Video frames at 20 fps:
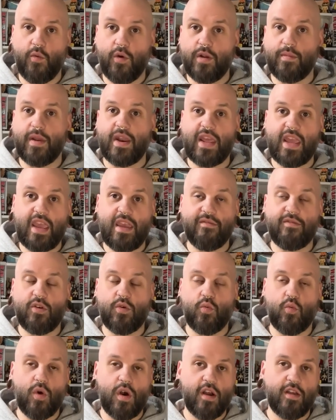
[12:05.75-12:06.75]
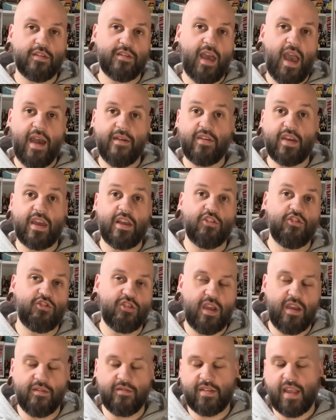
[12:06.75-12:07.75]
Would have been even worse having it
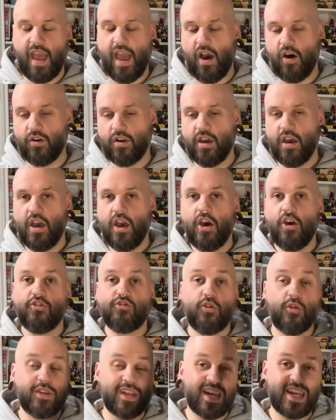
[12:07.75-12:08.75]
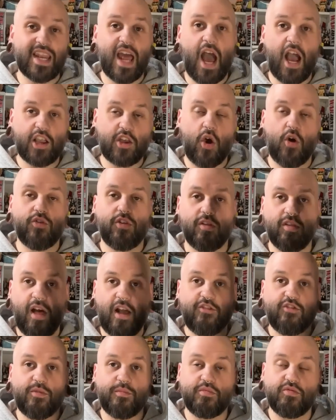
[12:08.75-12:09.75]
shaved down. So I did not go the
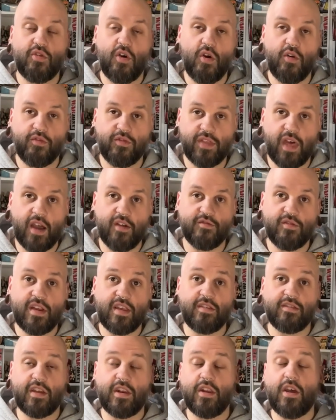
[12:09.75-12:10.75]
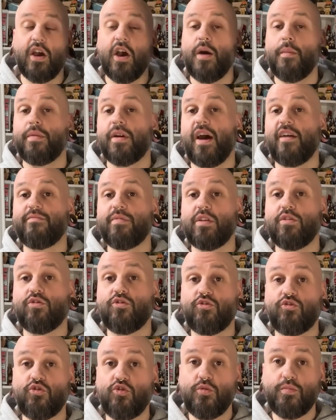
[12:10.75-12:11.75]
Legend Pro for that reason, but I've been
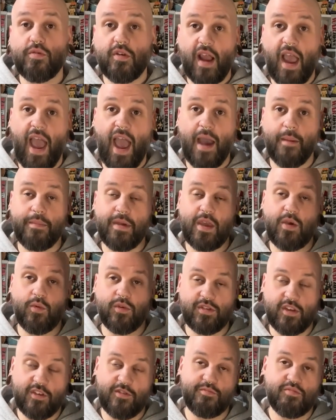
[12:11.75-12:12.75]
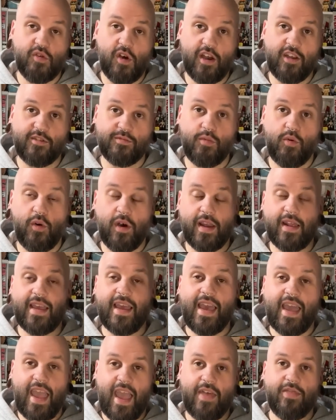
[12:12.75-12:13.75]
super happy with this price point
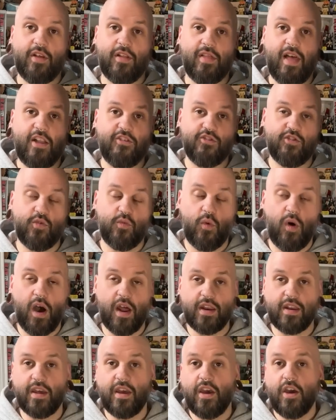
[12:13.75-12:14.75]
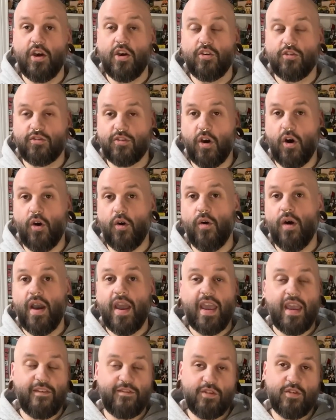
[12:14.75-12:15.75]
in the Legend One. So
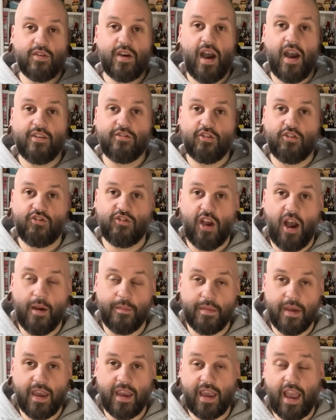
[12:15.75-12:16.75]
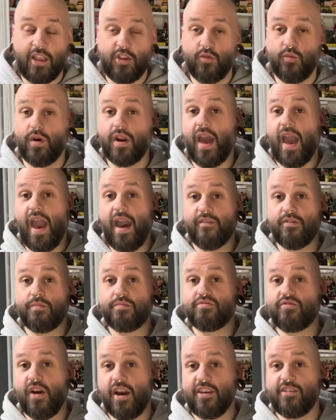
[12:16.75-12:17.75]
if you guys are shopping and you want to have a
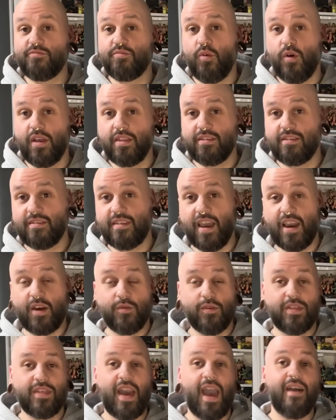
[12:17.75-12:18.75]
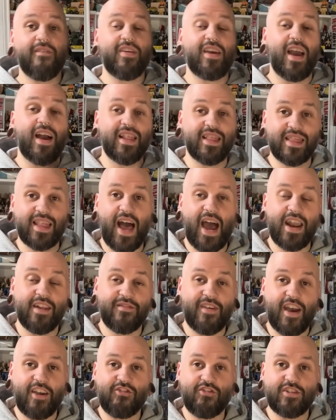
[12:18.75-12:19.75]
price point stick with having a lot
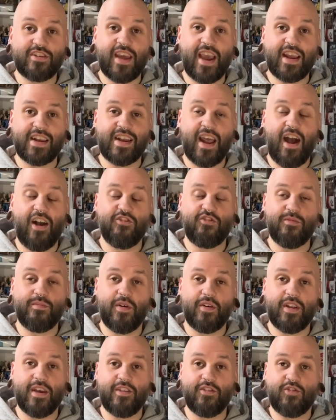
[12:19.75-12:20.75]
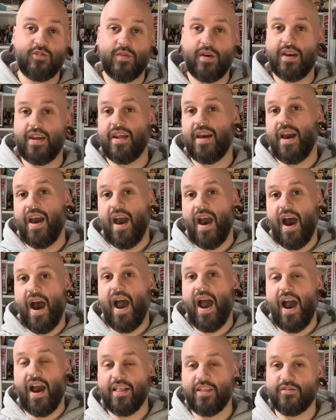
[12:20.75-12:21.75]
of extra technology built into it, I
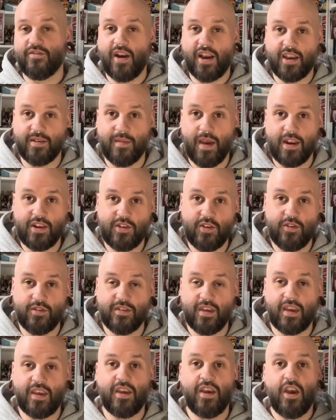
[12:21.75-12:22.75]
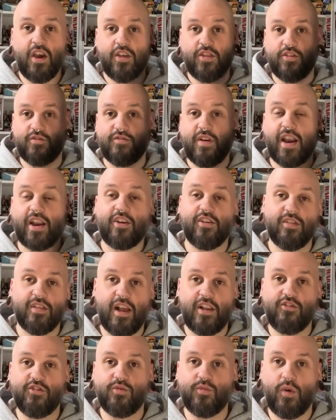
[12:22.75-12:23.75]
highly recommend using the Rekker
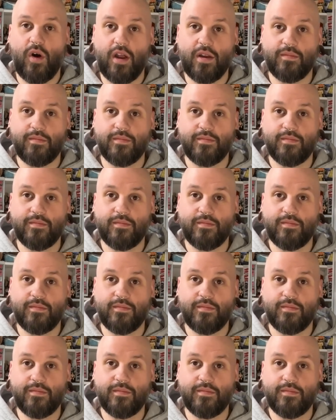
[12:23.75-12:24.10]
Legend One.